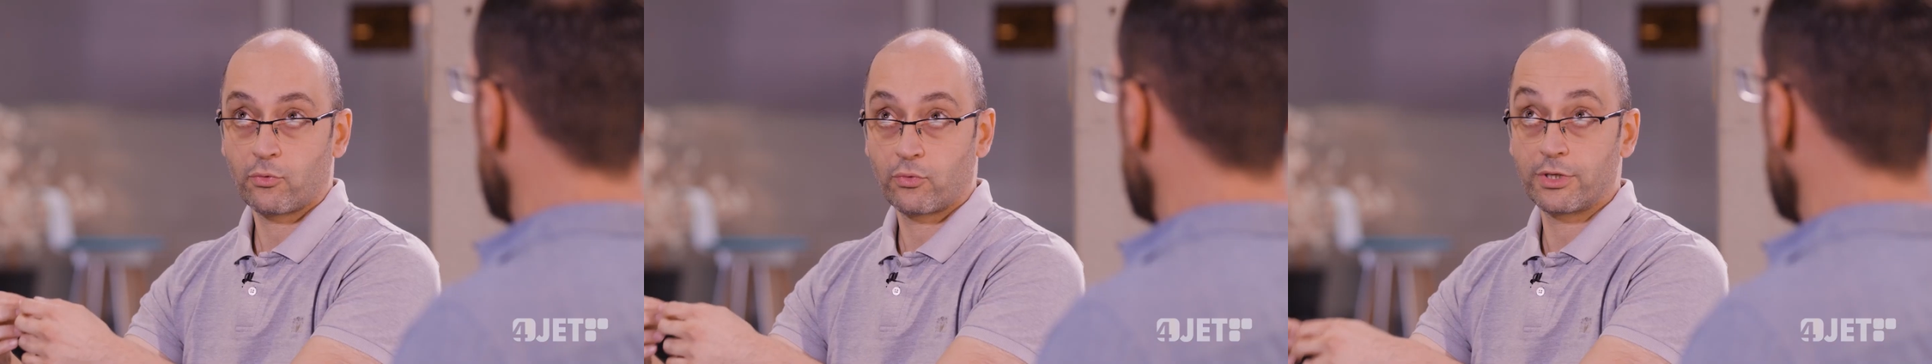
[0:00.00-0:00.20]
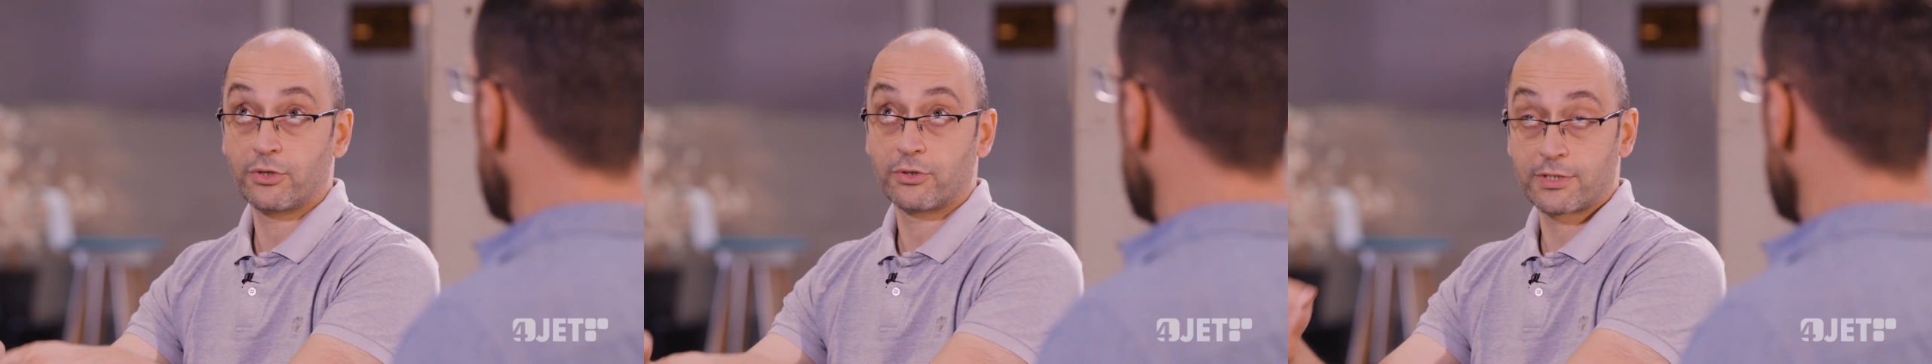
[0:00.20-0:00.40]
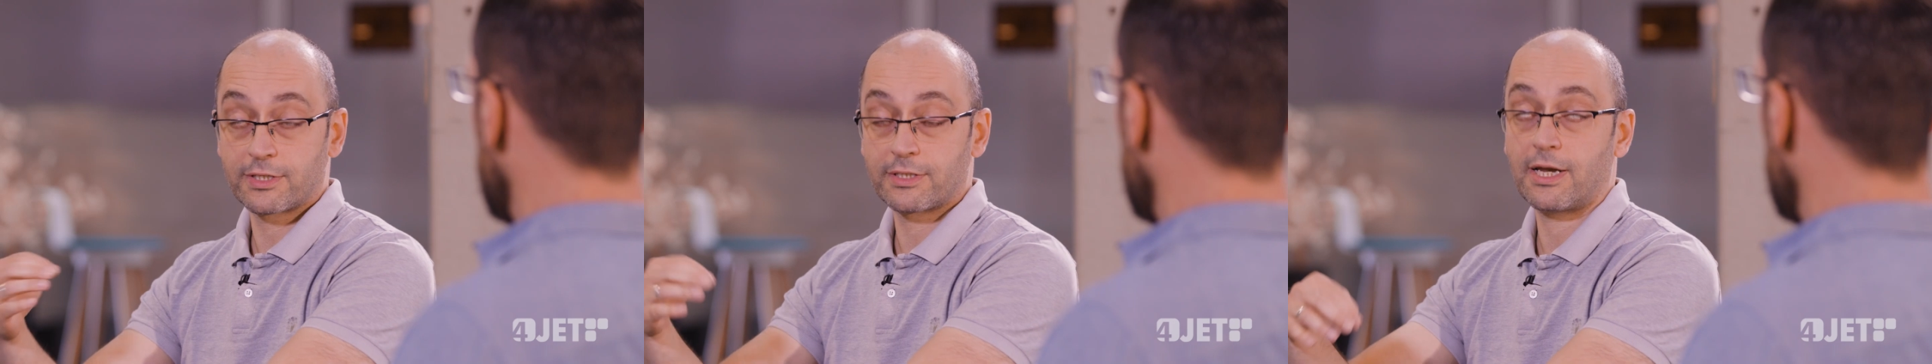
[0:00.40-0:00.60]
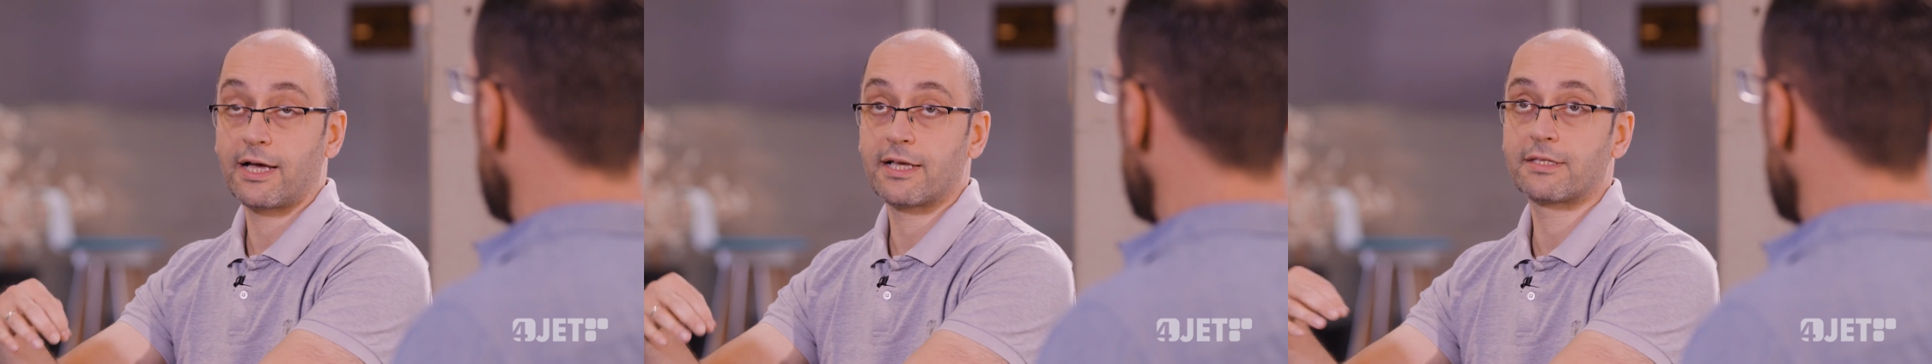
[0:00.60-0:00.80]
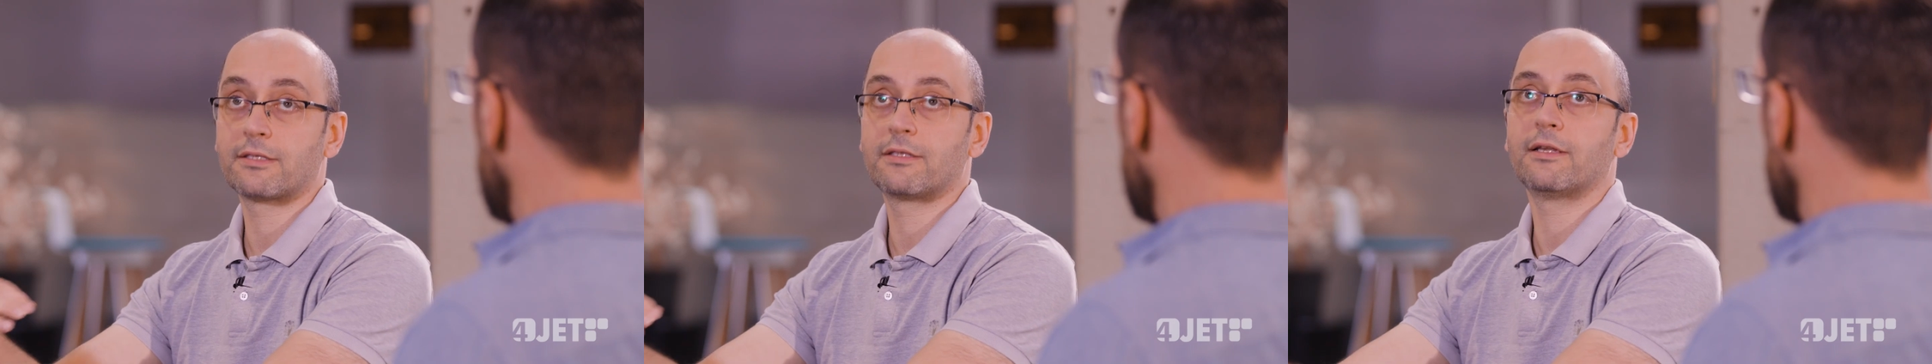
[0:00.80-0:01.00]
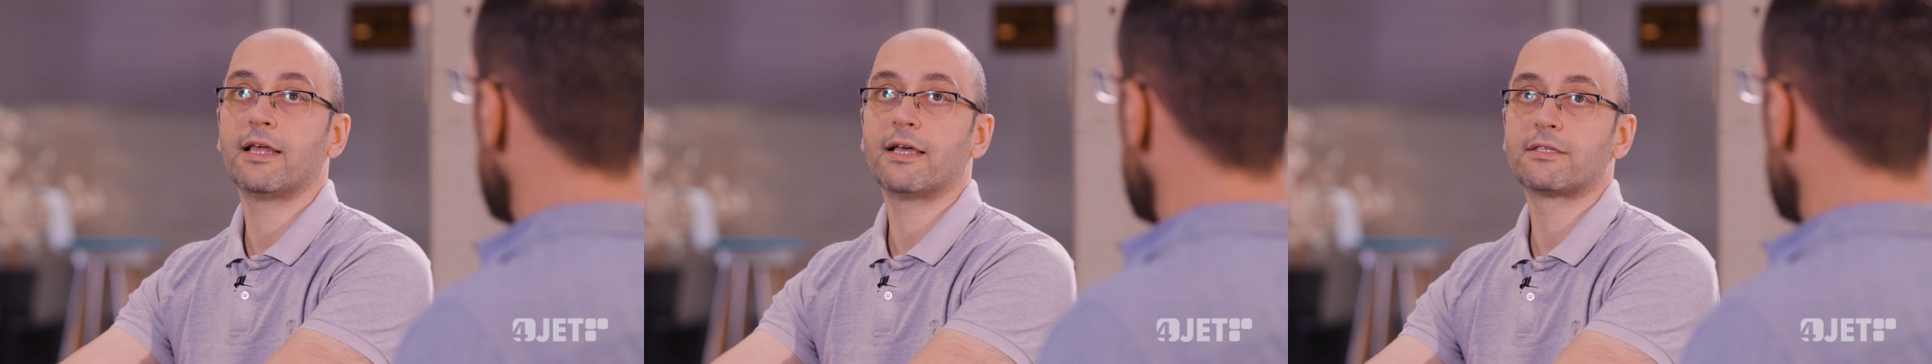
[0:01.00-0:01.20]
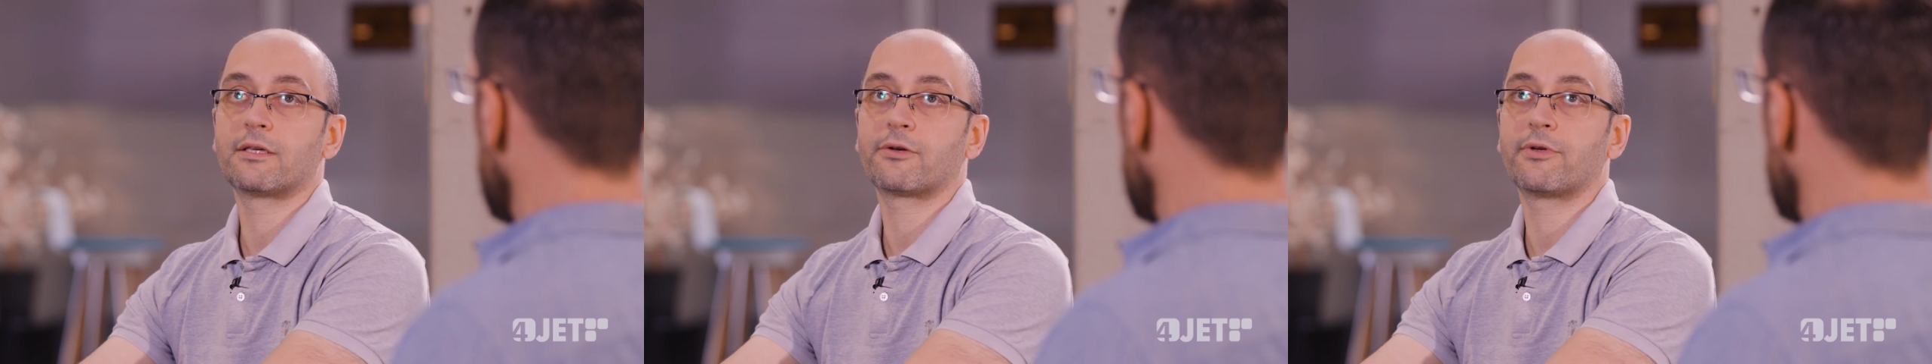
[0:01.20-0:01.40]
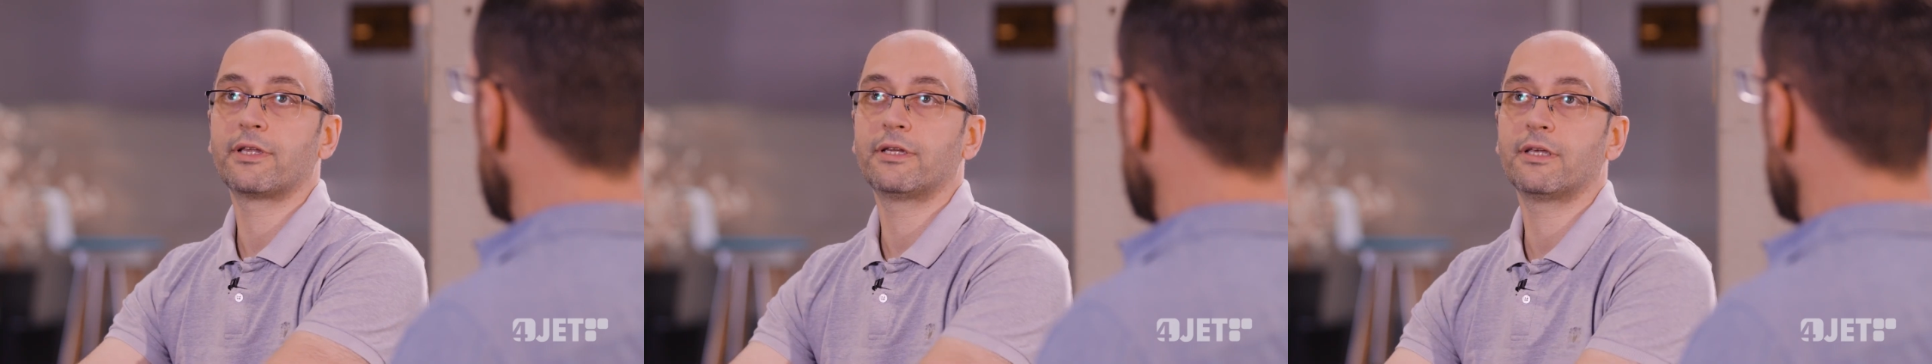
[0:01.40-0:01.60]
we utilize the
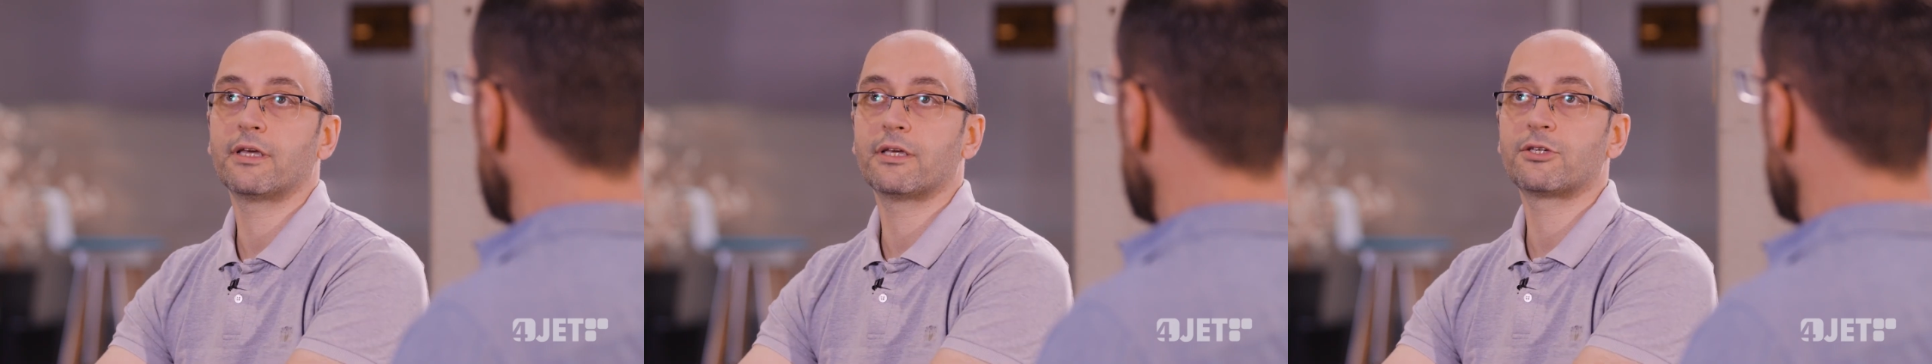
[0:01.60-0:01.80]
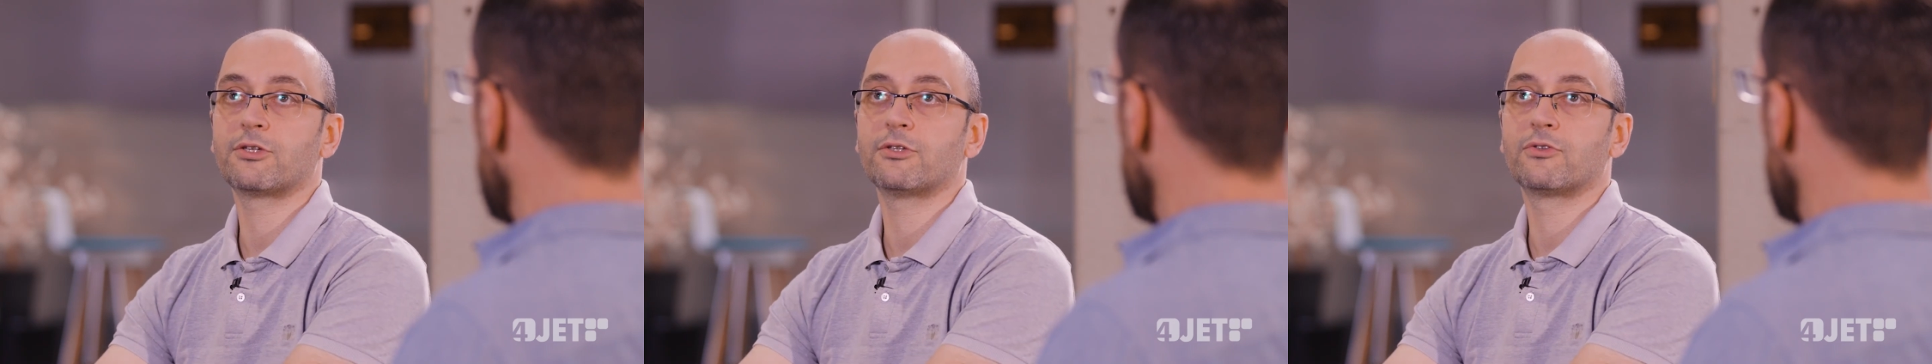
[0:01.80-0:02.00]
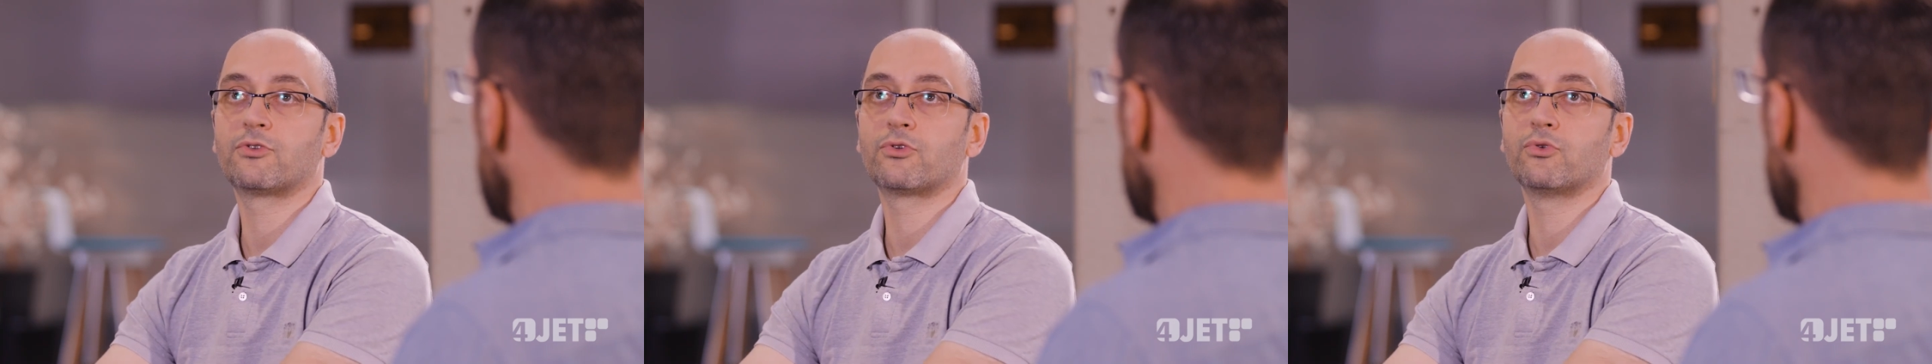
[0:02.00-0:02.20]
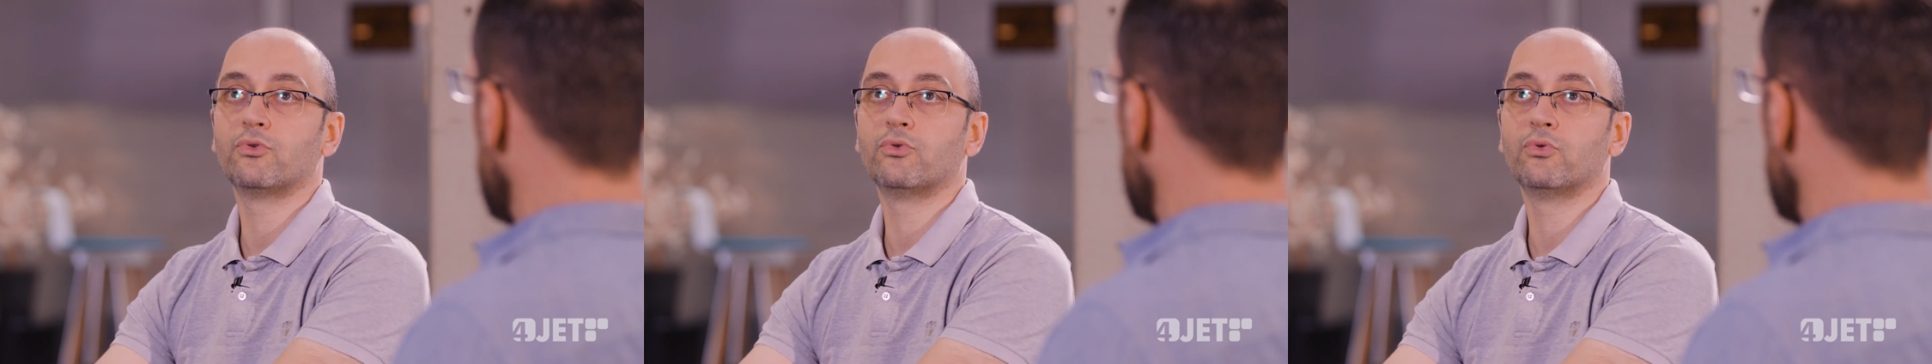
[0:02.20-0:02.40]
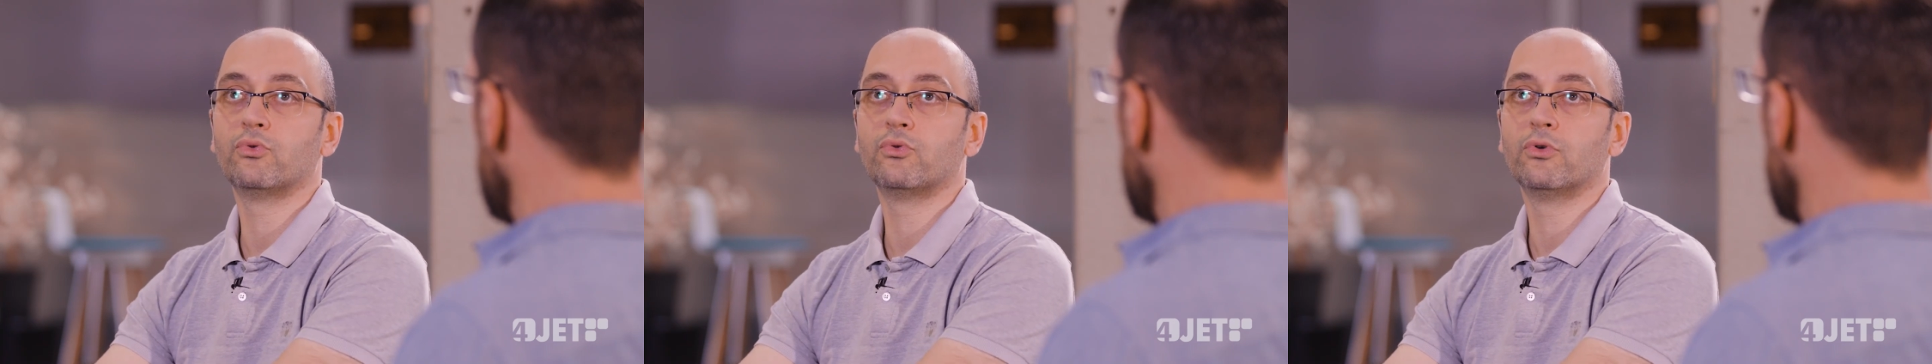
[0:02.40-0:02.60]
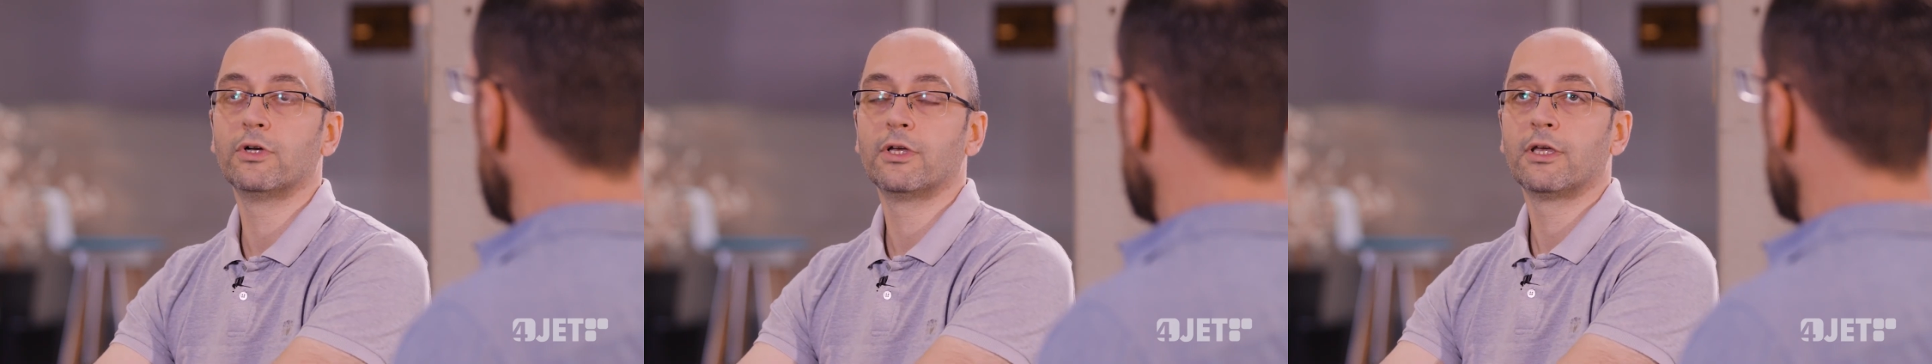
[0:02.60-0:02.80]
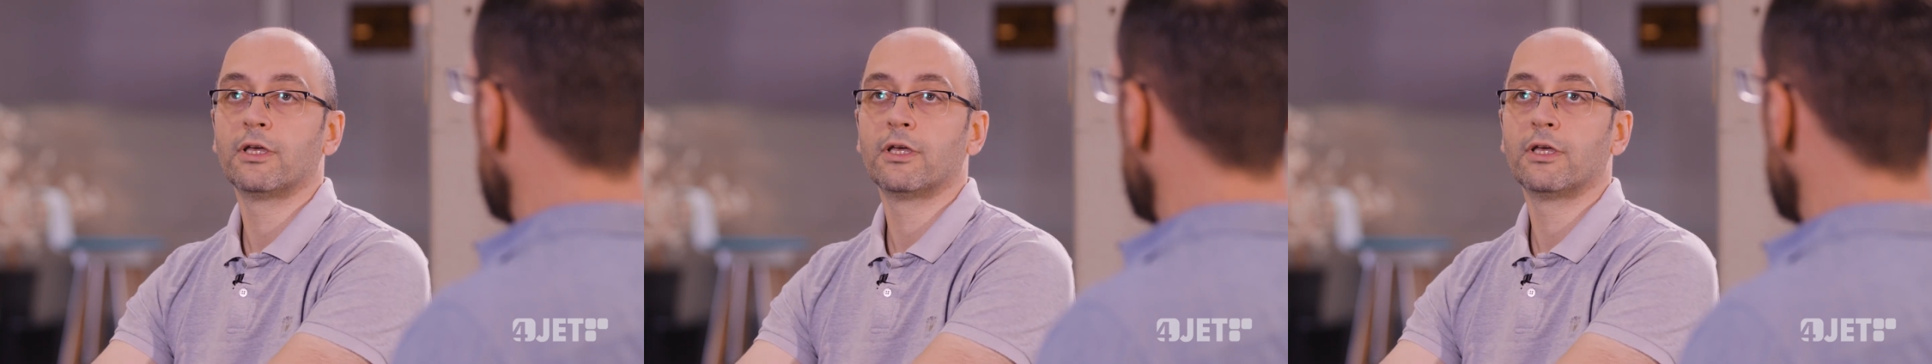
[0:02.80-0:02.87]
laser radiation to